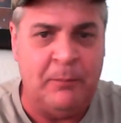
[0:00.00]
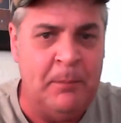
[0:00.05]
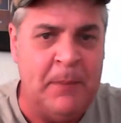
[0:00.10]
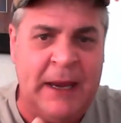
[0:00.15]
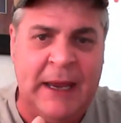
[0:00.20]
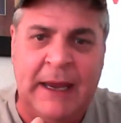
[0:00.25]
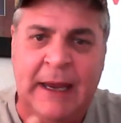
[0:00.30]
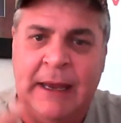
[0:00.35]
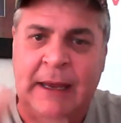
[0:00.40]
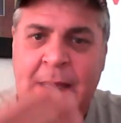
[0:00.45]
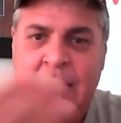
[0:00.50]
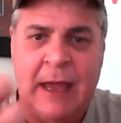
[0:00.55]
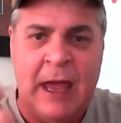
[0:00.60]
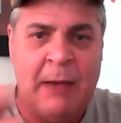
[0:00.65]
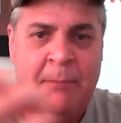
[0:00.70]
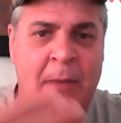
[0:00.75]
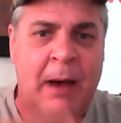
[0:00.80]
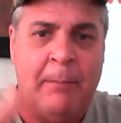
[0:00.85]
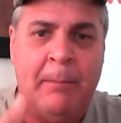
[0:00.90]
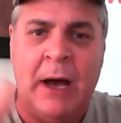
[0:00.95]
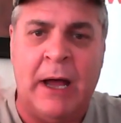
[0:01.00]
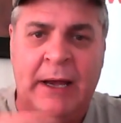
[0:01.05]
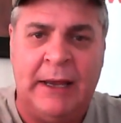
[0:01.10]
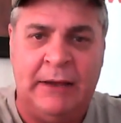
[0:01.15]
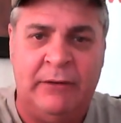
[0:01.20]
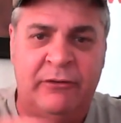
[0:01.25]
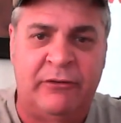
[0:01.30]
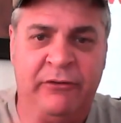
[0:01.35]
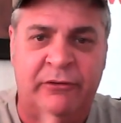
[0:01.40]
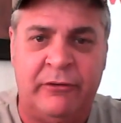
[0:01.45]
Me and my
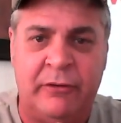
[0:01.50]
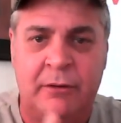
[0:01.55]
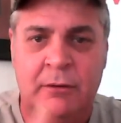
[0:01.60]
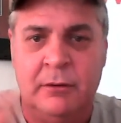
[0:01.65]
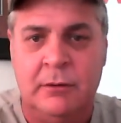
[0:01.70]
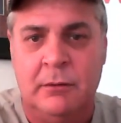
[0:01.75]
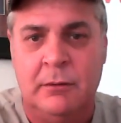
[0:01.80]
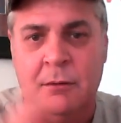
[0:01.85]
buddies